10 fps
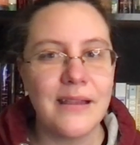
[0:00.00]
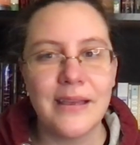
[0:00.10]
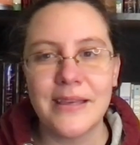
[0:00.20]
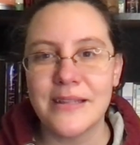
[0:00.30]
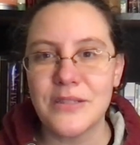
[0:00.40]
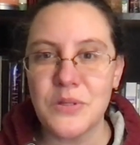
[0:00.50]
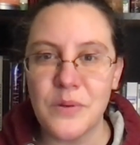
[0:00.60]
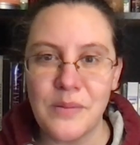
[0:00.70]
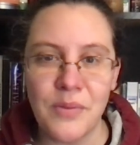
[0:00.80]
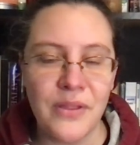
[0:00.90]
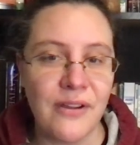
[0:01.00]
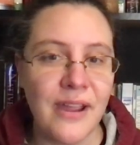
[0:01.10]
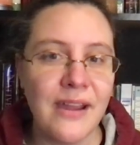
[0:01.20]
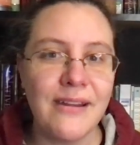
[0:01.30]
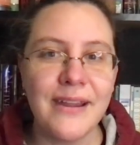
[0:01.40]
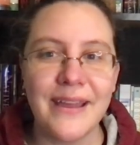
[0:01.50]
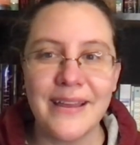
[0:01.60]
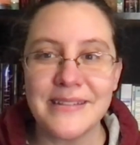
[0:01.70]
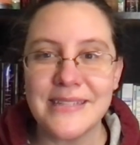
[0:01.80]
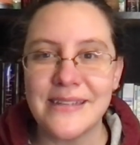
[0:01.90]
Kit's twin brother Eric
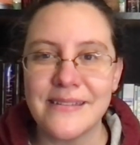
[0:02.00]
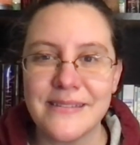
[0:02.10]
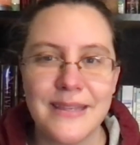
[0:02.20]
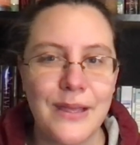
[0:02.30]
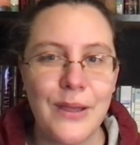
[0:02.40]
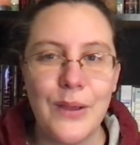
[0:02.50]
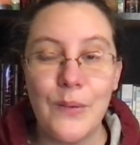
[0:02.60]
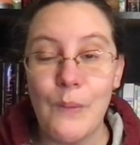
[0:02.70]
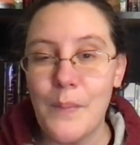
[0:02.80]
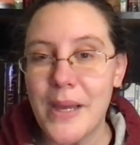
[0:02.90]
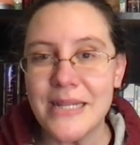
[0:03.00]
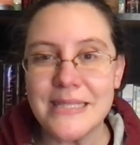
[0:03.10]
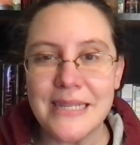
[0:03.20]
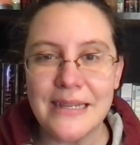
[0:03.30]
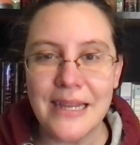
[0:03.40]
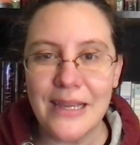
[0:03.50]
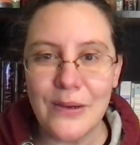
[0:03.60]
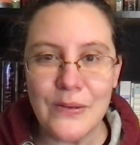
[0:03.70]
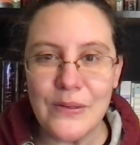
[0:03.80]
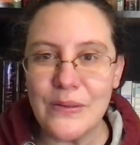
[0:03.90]
as he's romancing a
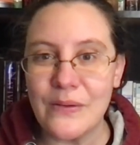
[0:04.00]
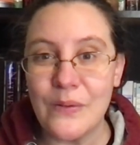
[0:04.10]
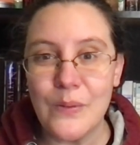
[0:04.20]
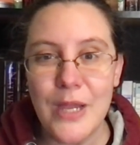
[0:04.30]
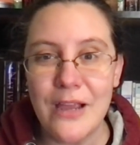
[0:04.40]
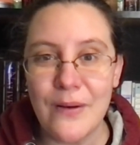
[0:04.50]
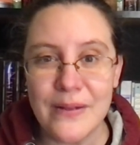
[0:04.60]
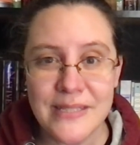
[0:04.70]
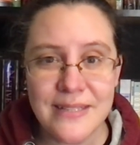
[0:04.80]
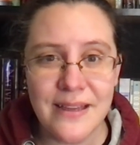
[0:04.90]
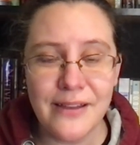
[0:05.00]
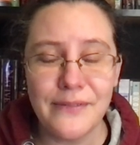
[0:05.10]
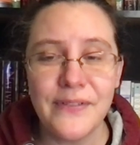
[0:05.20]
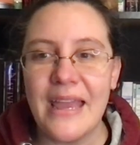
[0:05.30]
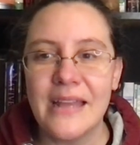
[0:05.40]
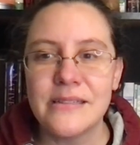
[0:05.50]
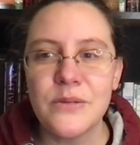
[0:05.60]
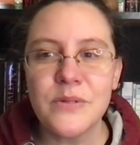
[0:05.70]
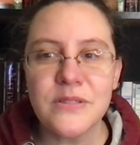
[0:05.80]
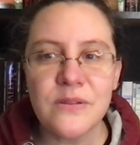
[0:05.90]
girl who he calls Dove. And so
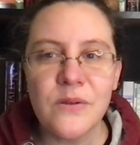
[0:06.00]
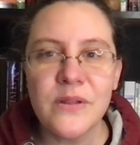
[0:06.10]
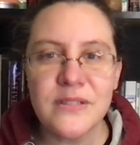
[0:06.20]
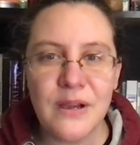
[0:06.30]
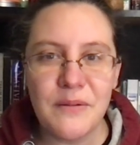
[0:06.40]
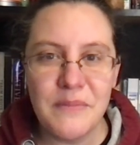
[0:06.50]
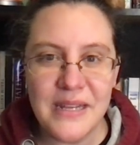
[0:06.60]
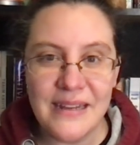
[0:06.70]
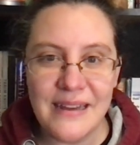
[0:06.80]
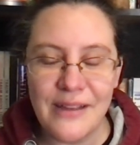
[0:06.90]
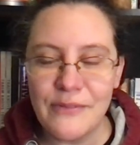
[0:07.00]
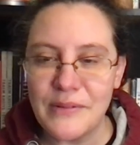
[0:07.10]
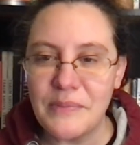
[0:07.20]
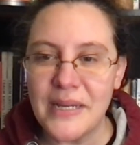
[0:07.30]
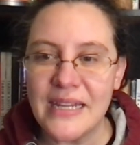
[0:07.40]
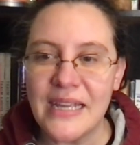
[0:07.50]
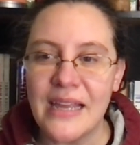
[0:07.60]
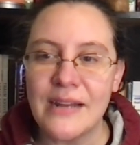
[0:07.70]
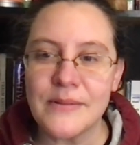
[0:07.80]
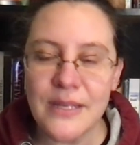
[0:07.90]
we slowly start meeting everybody,
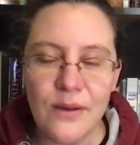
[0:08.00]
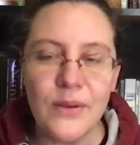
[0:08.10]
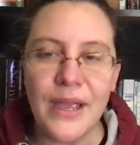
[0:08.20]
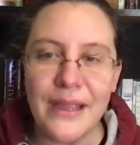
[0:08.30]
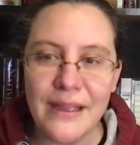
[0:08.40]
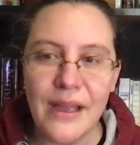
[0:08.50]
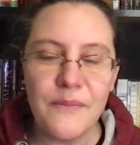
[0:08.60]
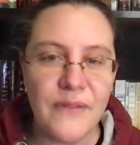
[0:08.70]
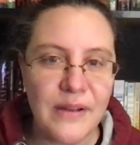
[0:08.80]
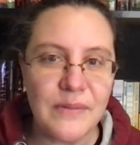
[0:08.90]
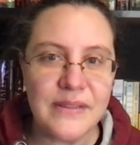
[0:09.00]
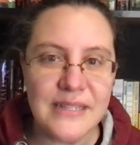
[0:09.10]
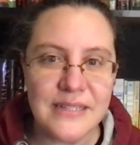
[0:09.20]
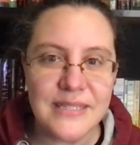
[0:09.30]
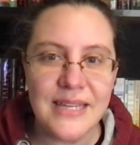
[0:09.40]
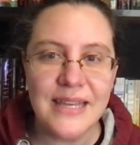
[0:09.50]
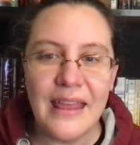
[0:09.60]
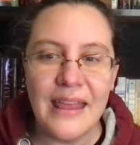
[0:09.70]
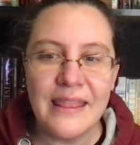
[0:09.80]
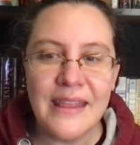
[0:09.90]
and I was like, okay, I'm fine with this.
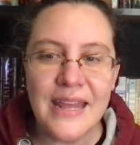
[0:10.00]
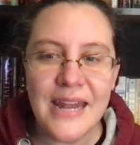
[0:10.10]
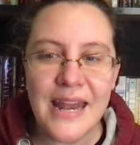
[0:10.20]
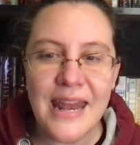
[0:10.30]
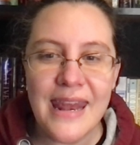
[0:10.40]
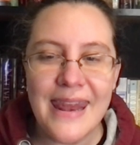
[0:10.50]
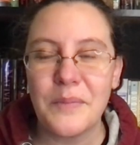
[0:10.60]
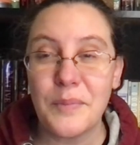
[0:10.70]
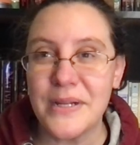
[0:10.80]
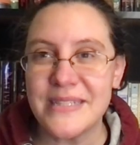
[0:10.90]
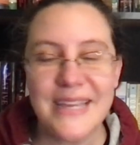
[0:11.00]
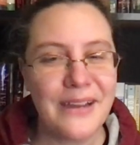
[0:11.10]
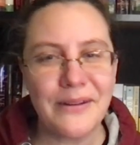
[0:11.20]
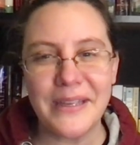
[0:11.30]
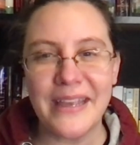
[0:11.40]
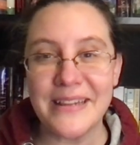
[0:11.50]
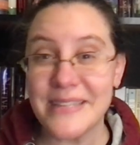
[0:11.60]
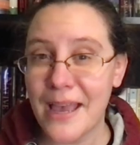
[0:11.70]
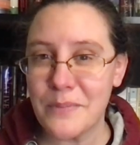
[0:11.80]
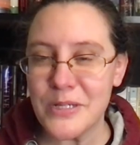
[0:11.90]
And then Prince Eric gets
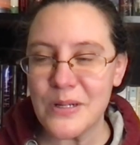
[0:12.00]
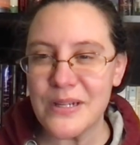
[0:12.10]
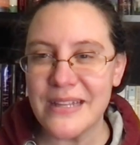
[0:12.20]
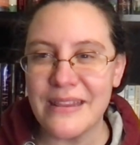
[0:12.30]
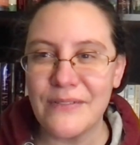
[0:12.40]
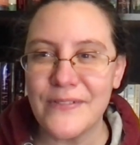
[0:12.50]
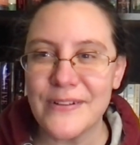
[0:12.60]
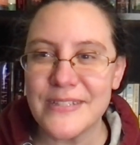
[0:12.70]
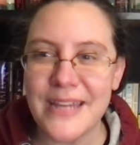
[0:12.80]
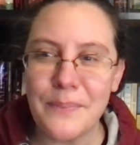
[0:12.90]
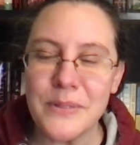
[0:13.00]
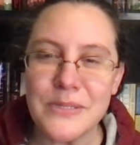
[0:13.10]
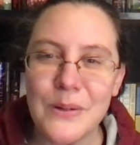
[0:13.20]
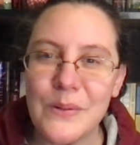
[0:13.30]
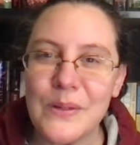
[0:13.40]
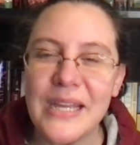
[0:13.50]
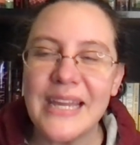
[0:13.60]
captured in the first episode,